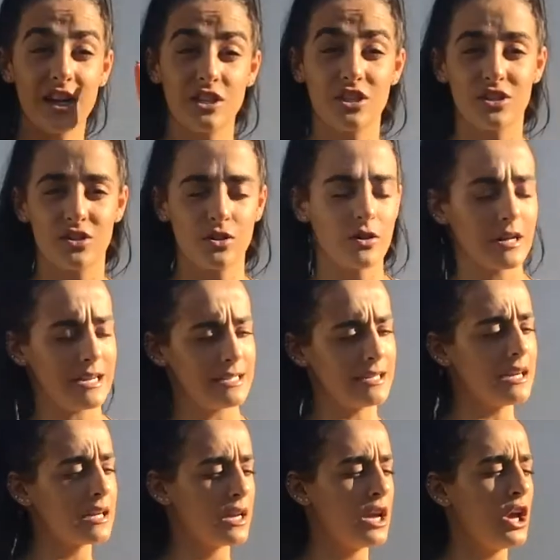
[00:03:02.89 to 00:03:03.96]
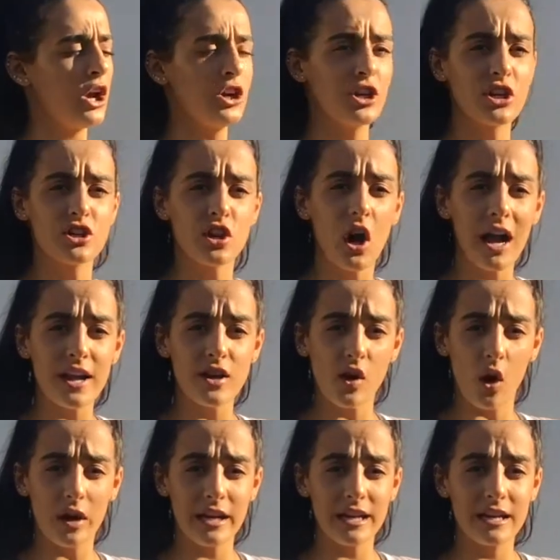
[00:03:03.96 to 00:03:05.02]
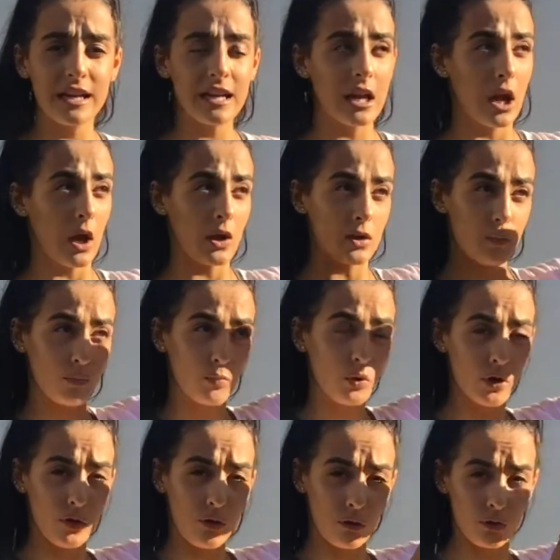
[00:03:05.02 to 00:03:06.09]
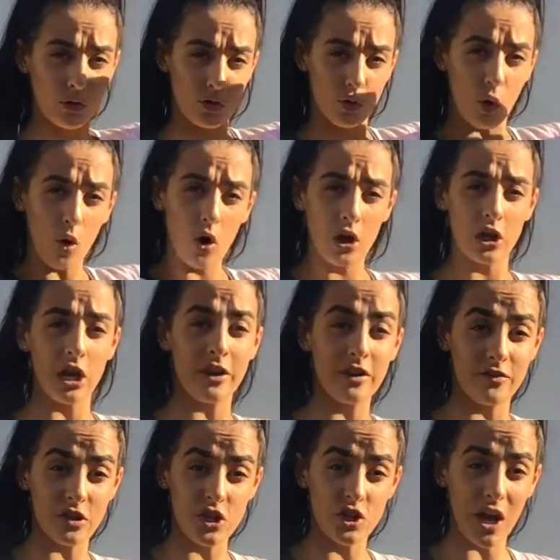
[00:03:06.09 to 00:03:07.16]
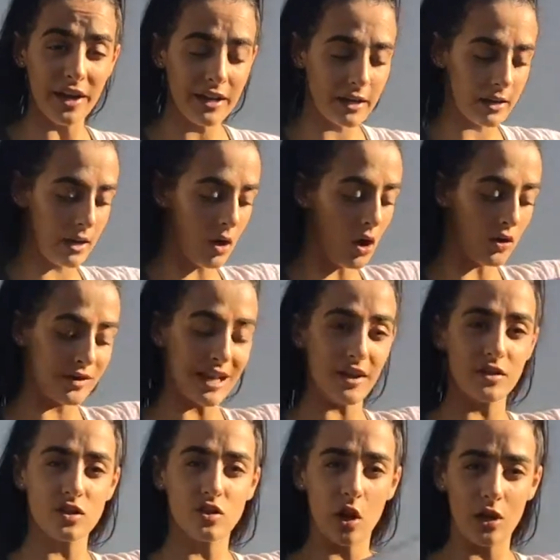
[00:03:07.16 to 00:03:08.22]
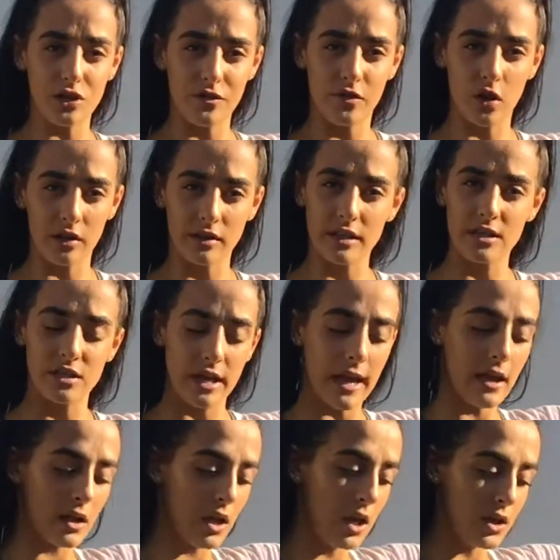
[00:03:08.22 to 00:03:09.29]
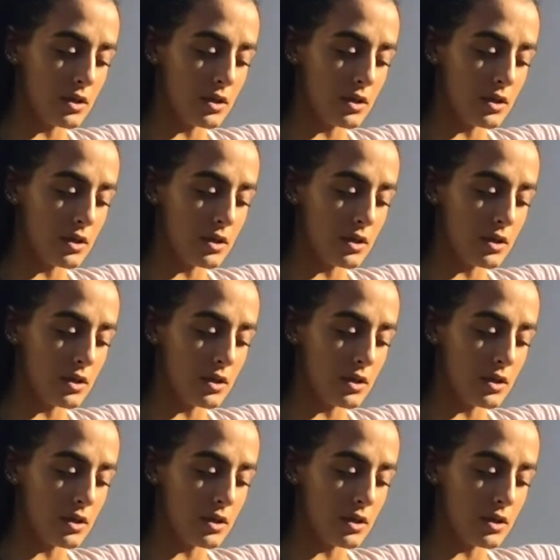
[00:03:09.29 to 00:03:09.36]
Actually, this is a good idea. You can tie a knot in it, put it through the door, and if you shut it, on the other side you've got this, yeah?